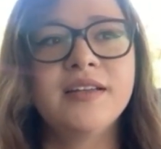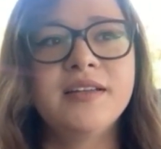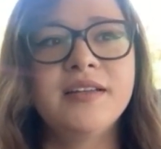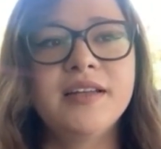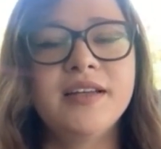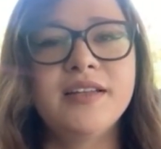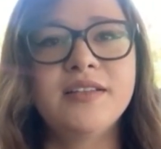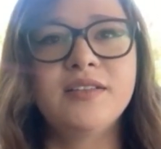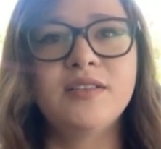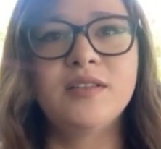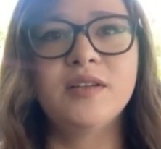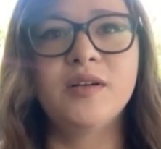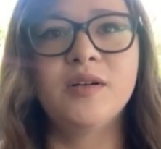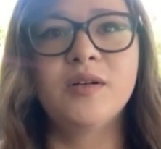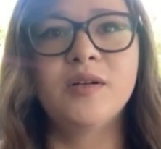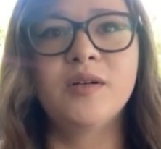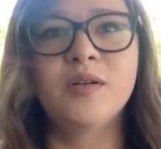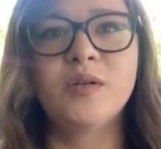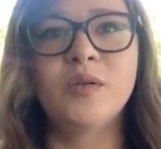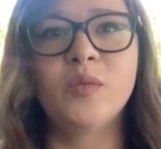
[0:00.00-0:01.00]
And
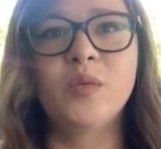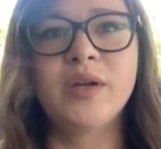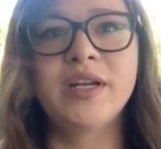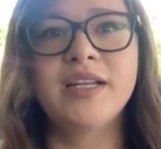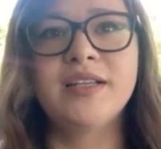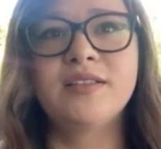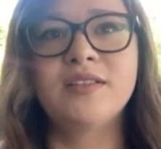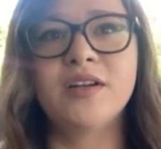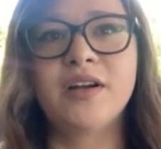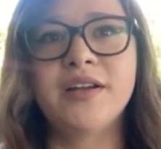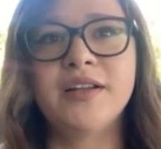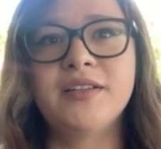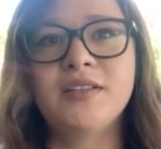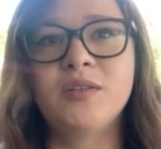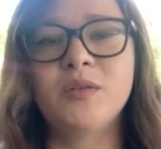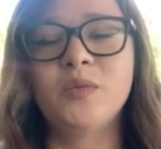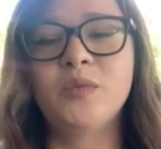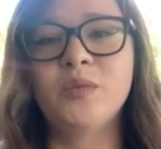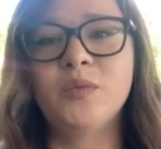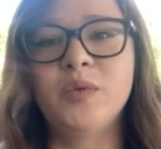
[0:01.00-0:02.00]
so when I started
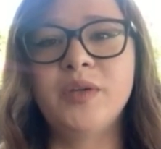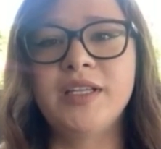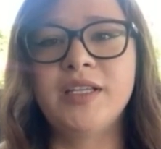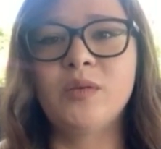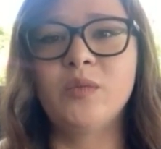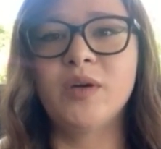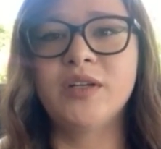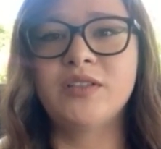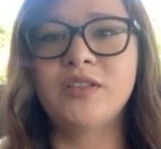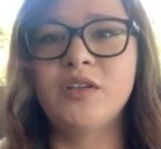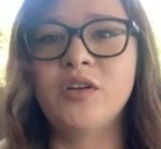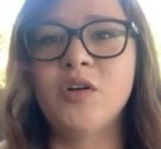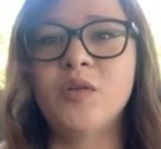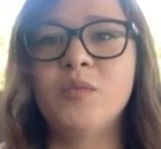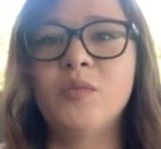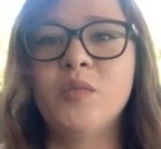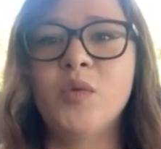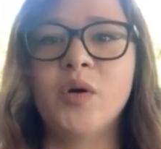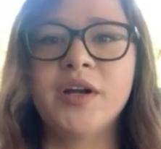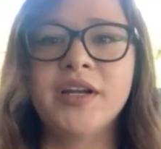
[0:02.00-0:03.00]
to really want to go
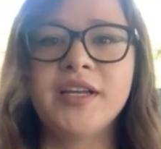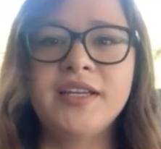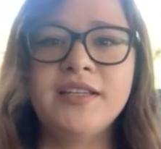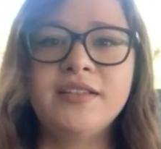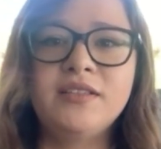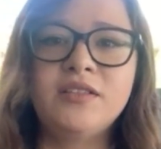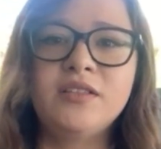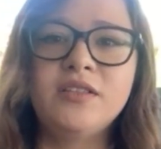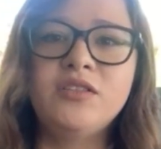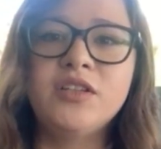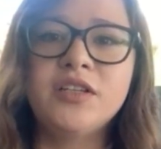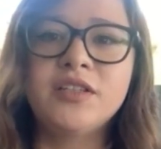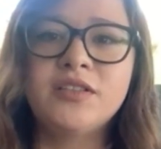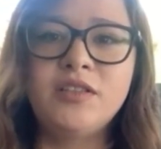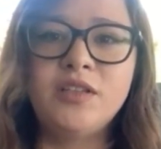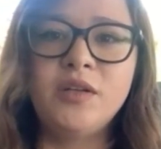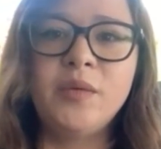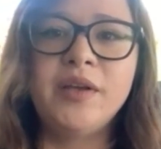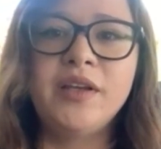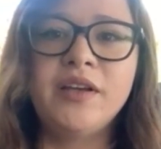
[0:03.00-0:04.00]
more into
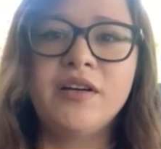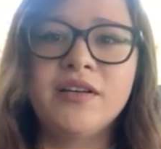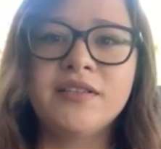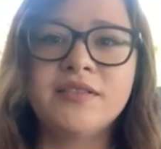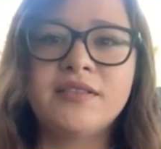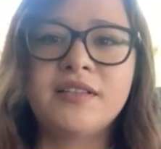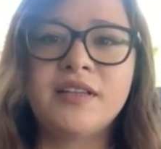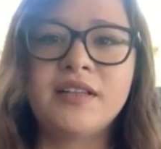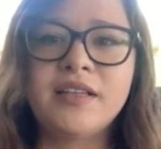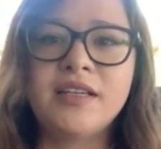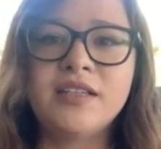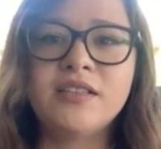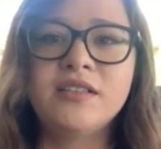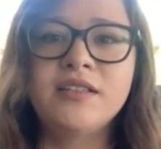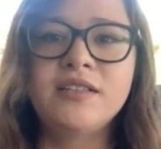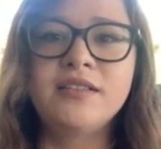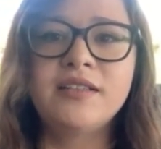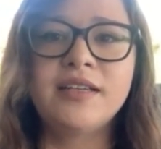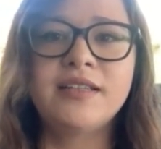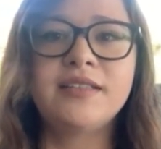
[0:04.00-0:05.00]
just doing
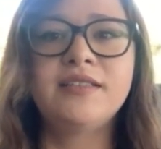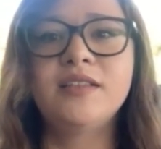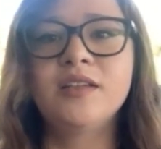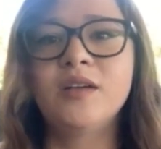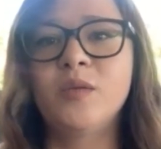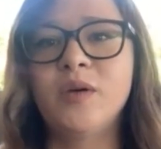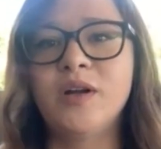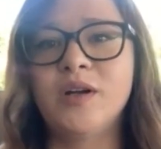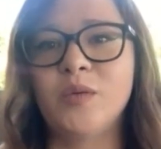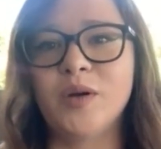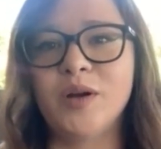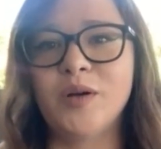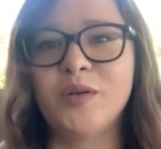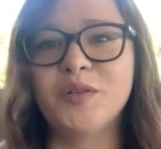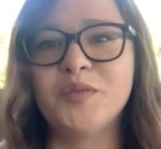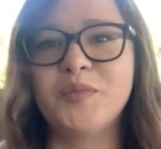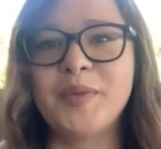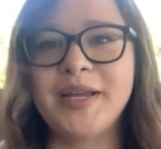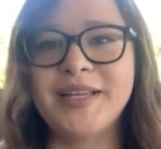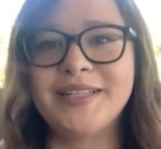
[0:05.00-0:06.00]
constellations, I still want to work
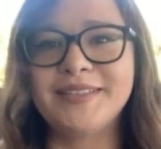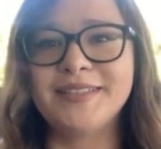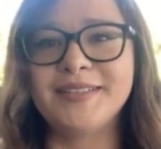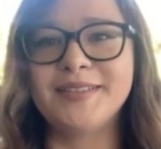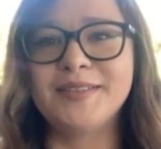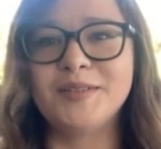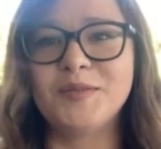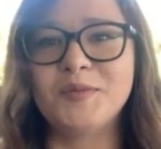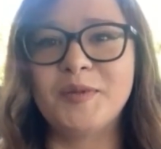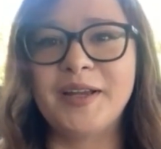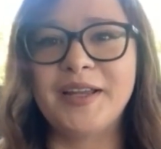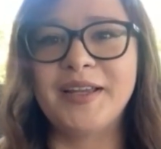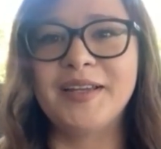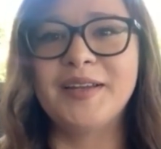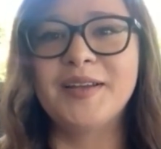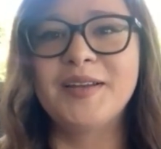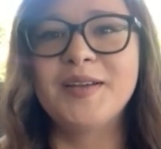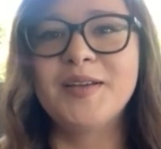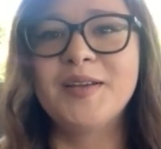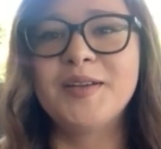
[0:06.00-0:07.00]
with pets in some way.
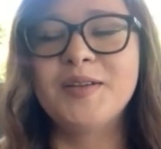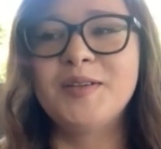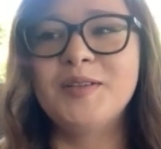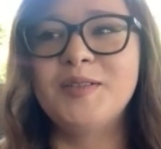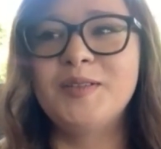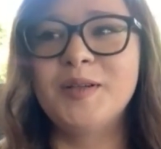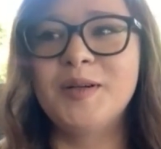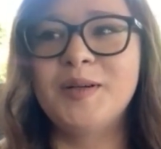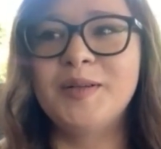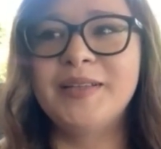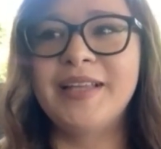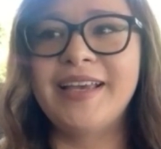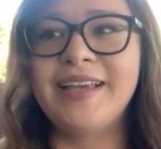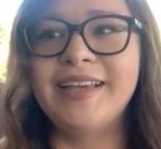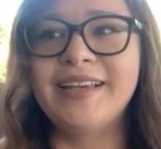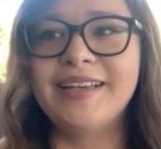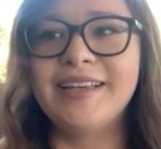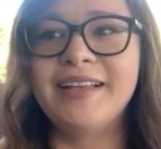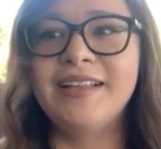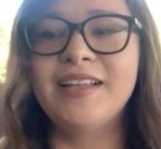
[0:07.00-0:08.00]
So
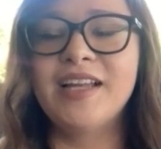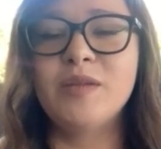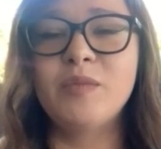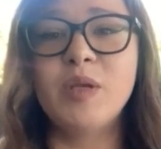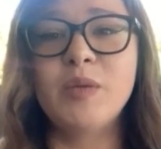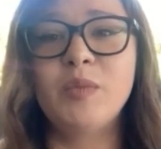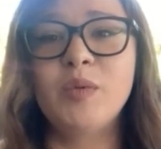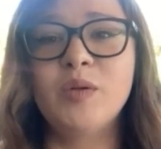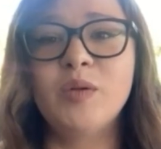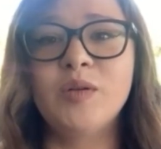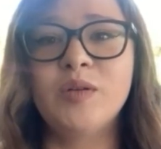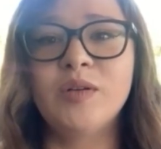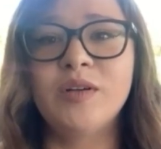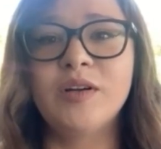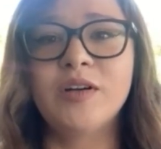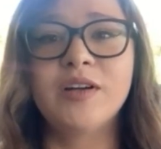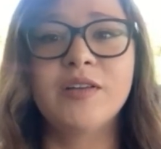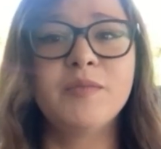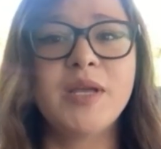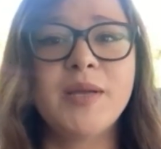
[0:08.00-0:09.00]
like a lot of people,
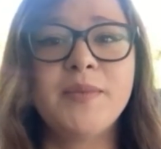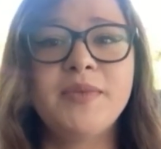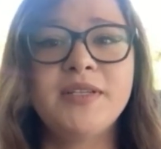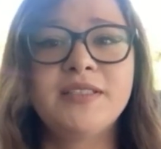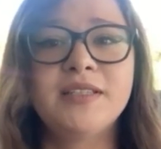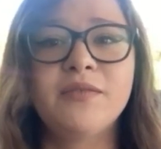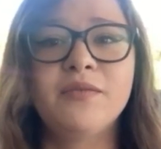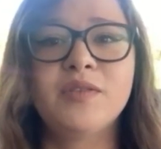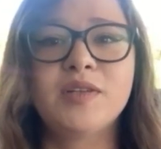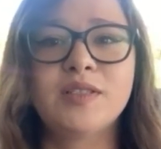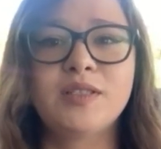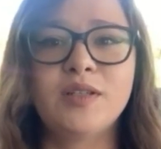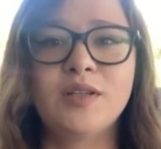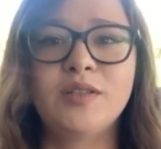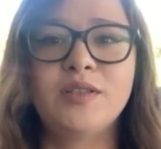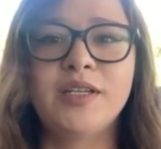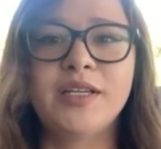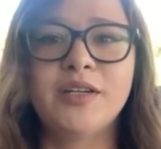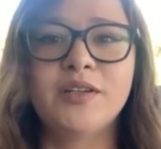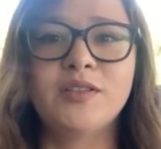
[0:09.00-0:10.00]
or maybe some
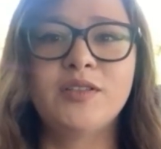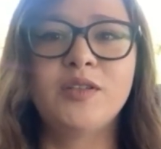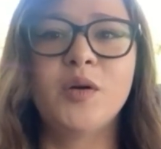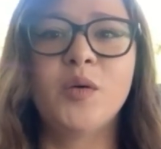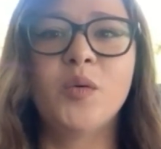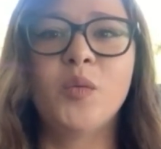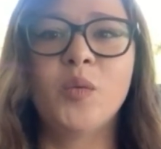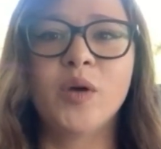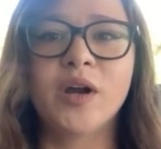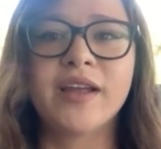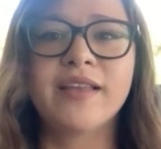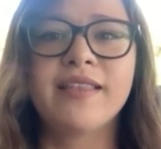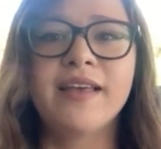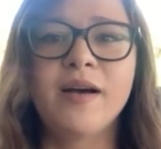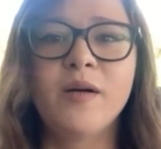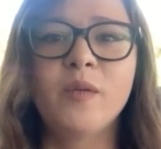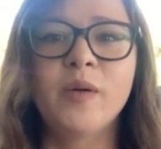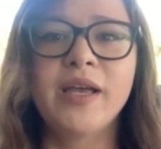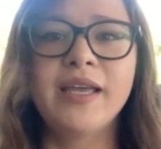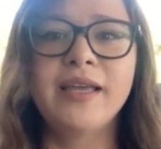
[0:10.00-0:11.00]
facilitators don't work
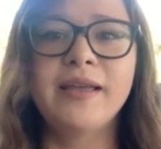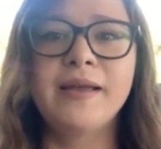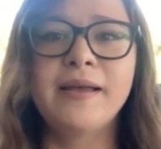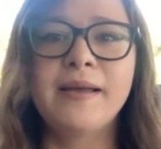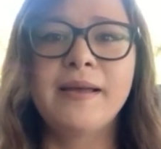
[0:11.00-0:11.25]
that way.